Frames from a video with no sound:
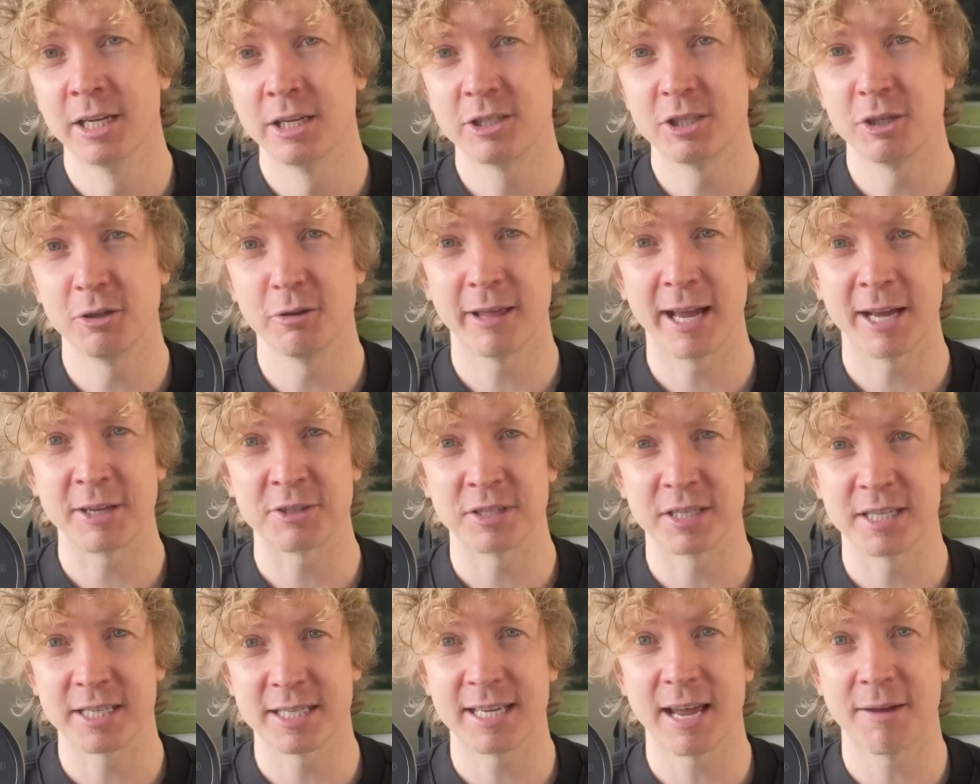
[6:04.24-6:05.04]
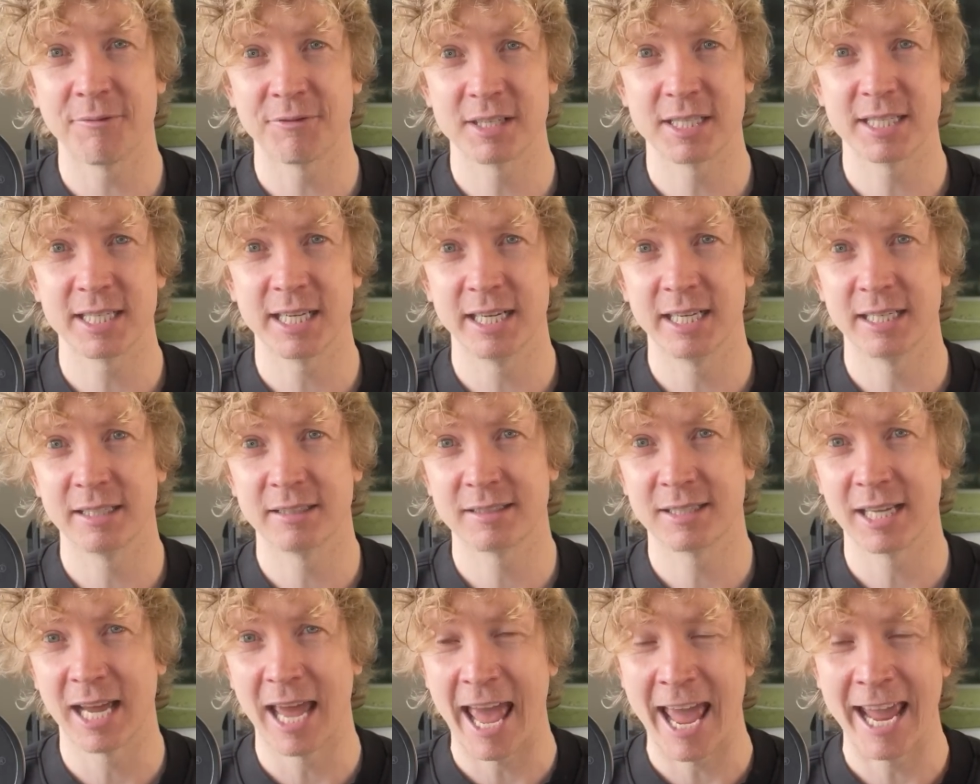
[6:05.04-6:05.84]

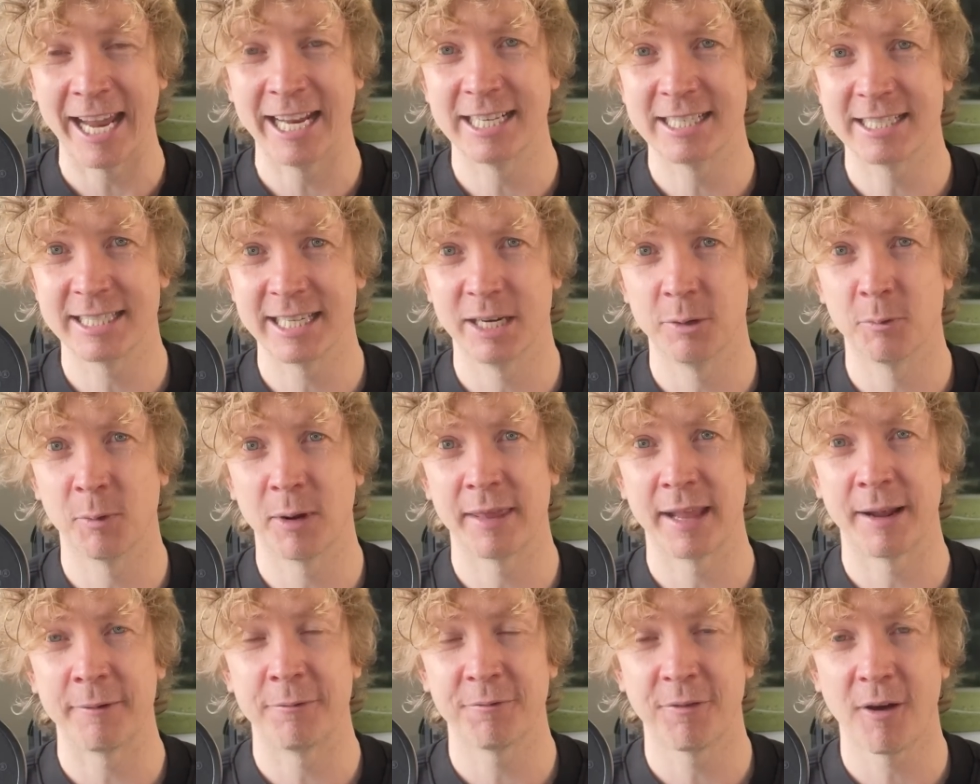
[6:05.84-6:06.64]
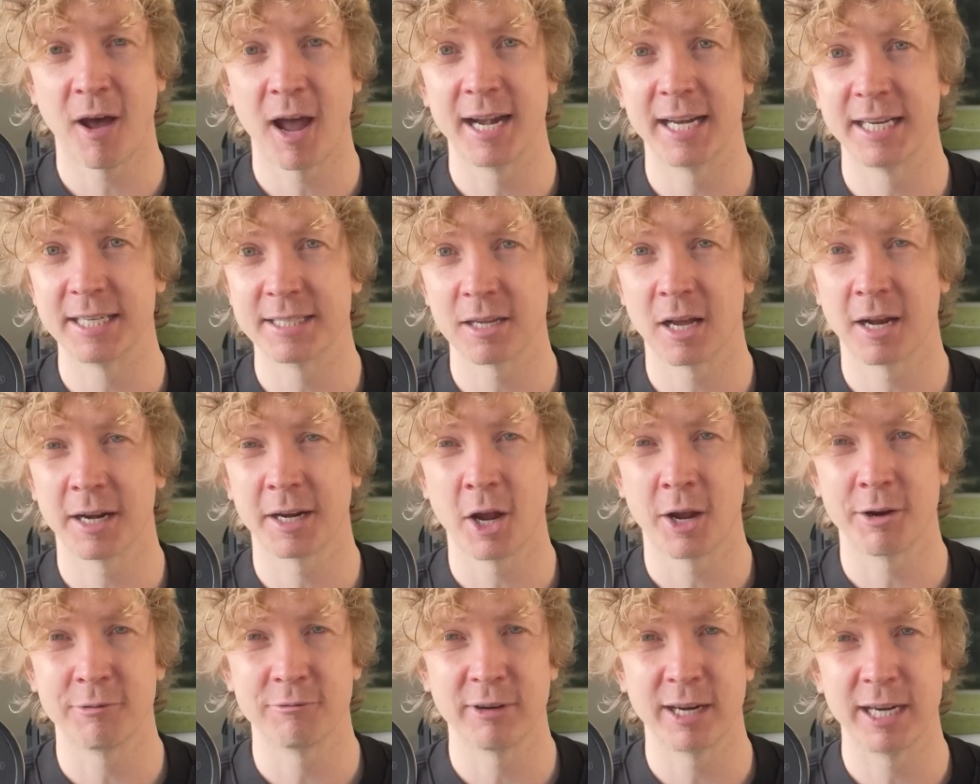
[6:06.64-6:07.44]
2017 to 18 when they finally
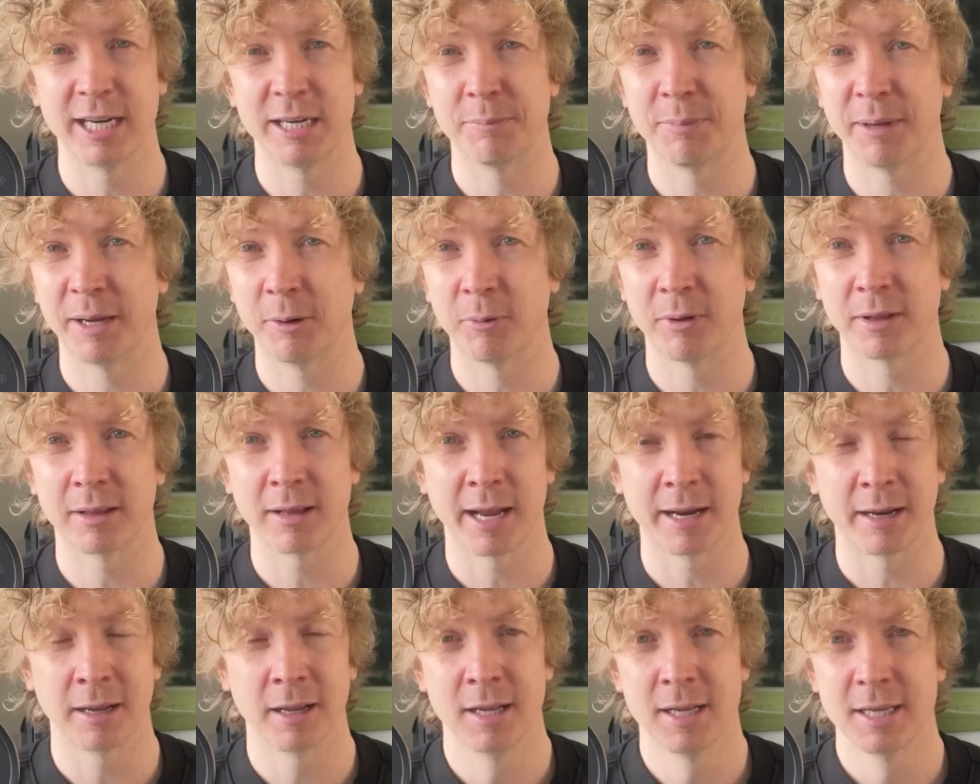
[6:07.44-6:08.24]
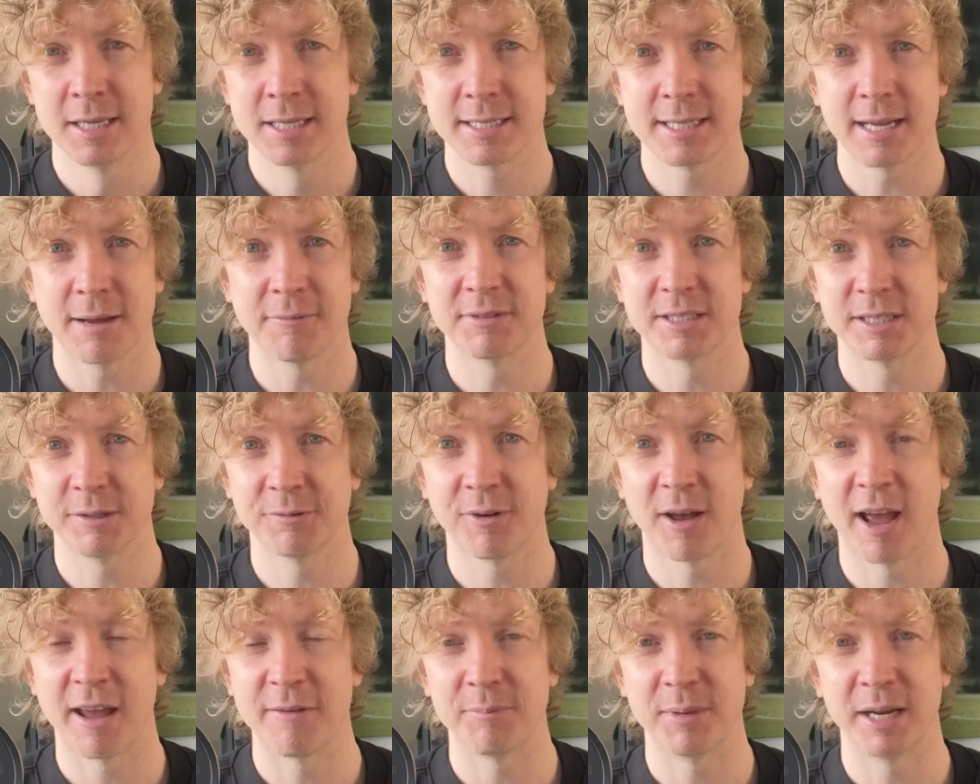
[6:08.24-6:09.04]
started going really big with like
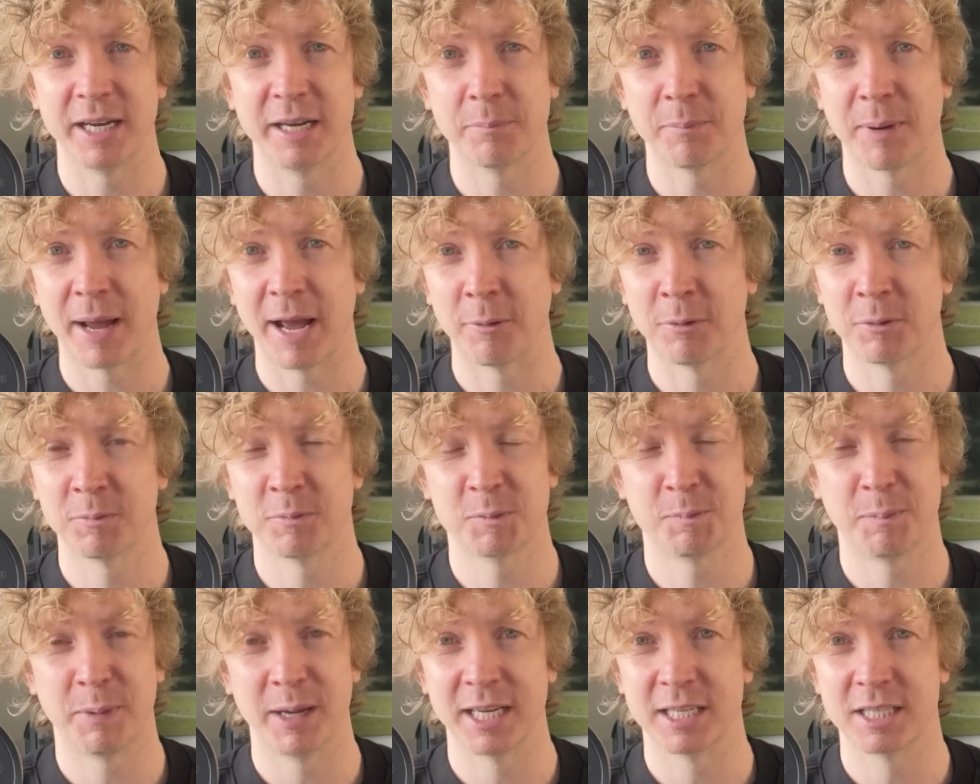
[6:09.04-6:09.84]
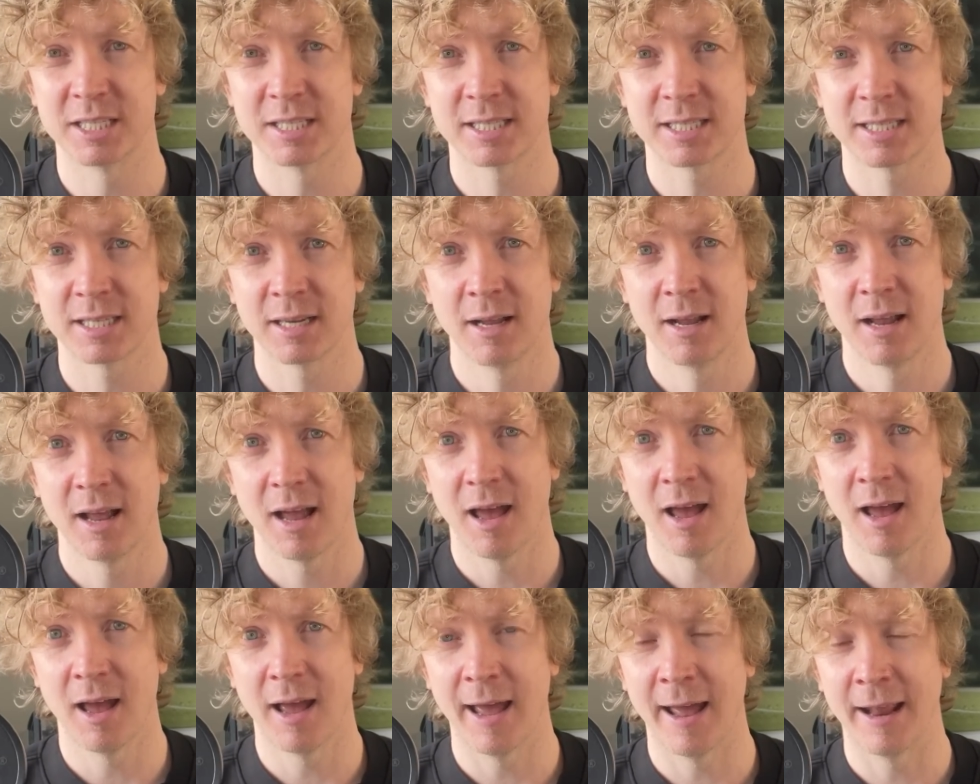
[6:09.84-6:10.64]
£75 million bids
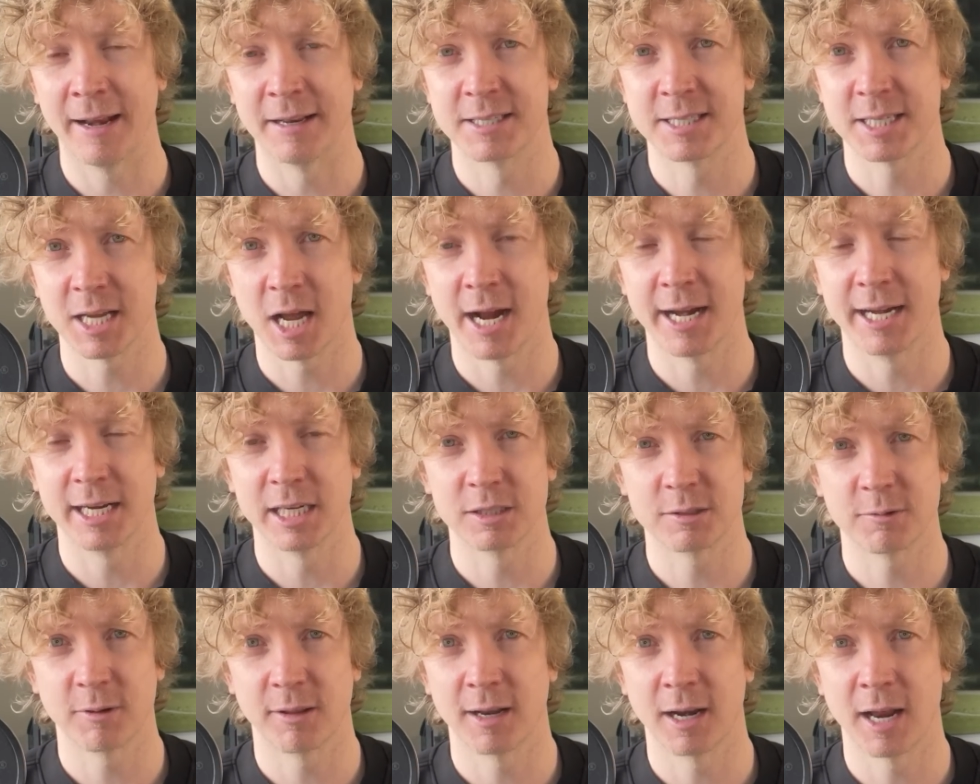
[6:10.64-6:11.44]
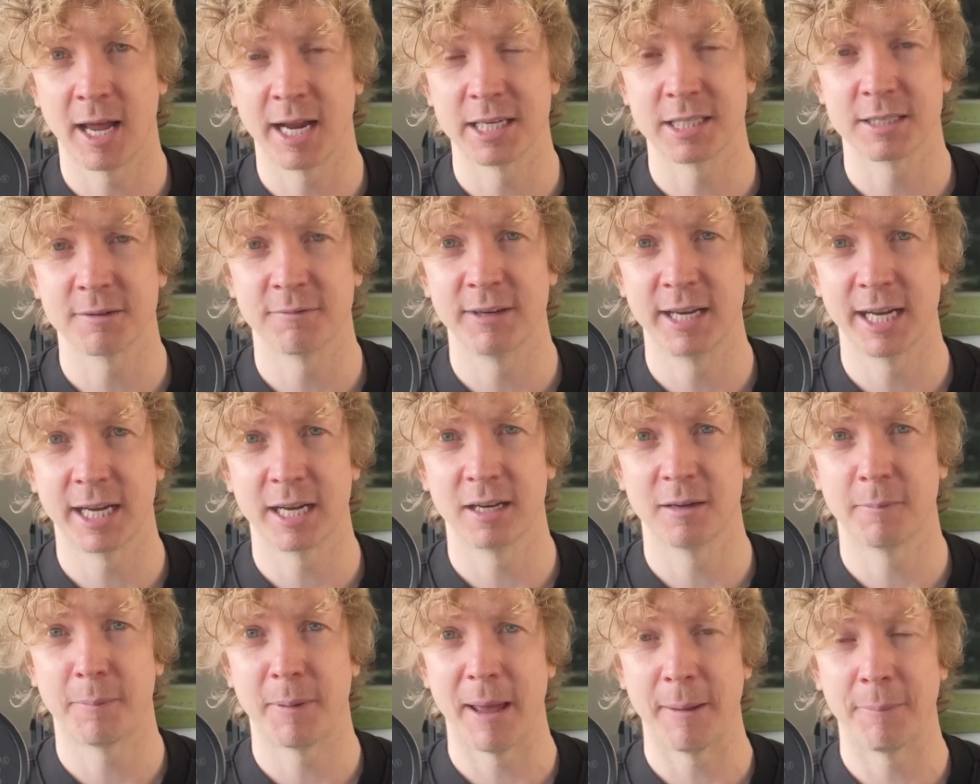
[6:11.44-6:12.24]
and signings for the likes of
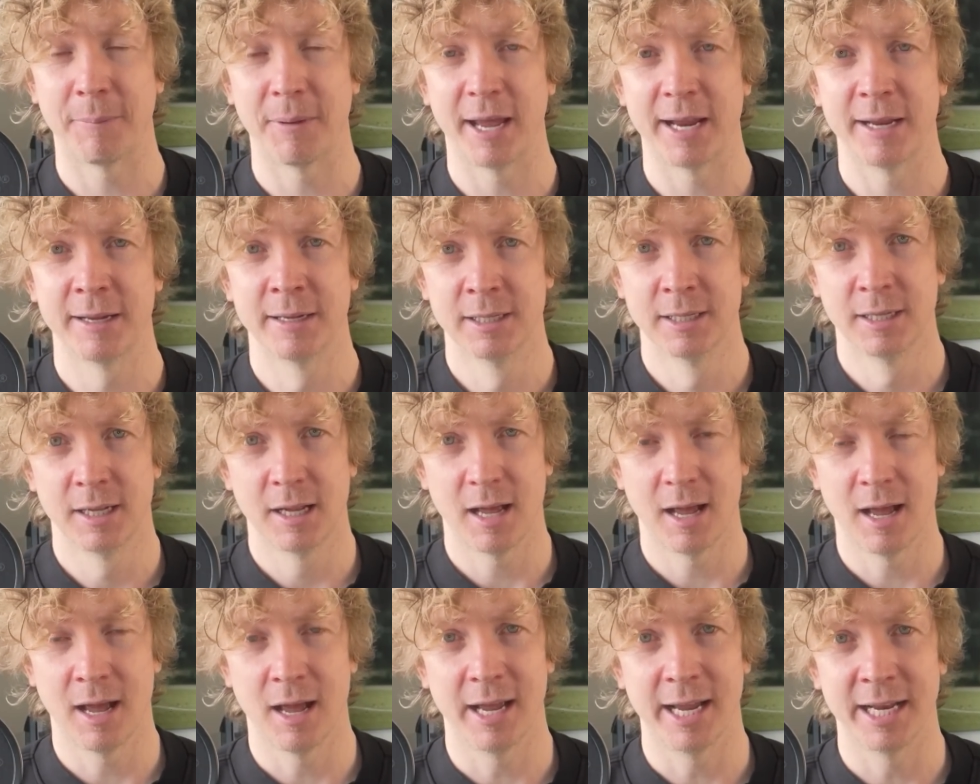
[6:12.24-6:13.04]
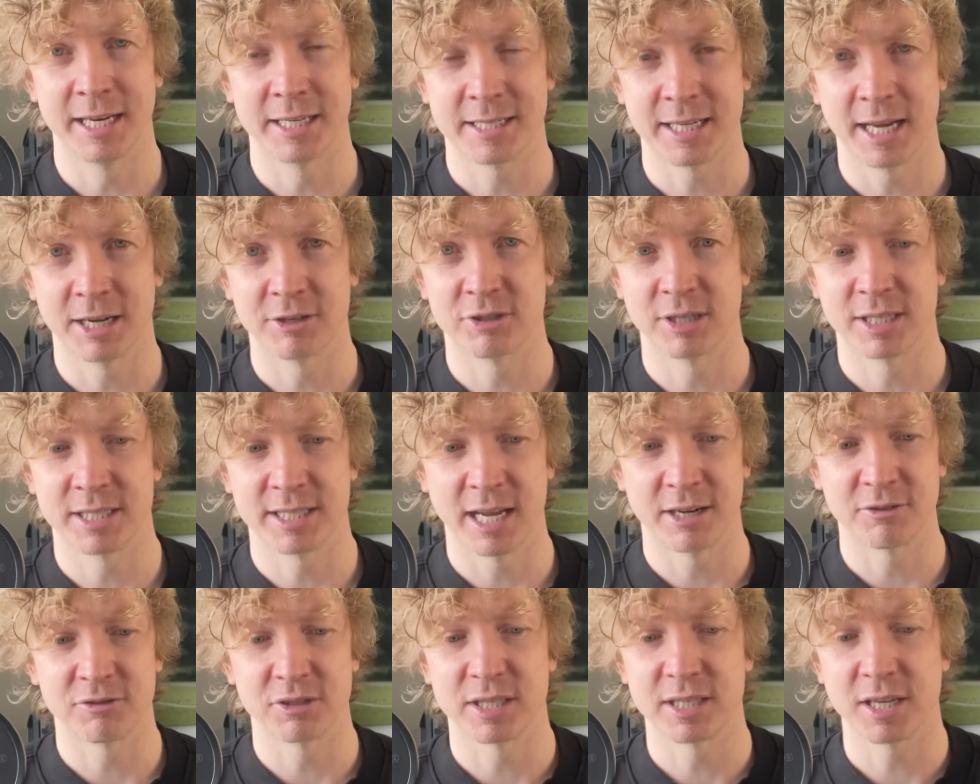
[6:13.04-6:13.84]
Nicola Pepe, etc.,
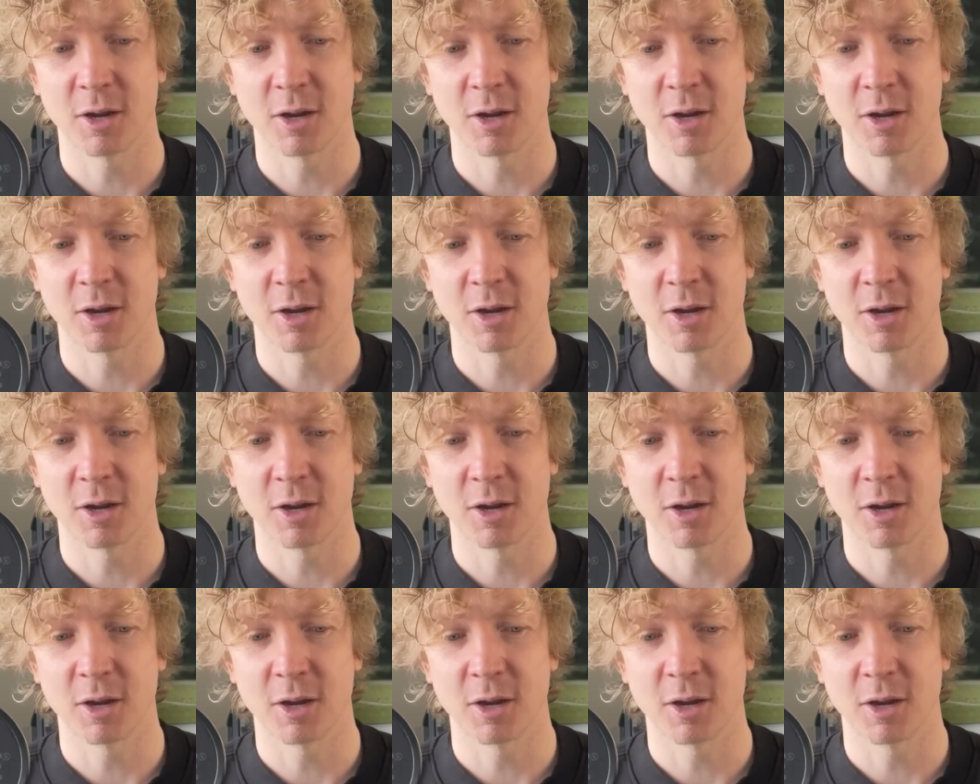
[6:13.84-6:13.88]
etc.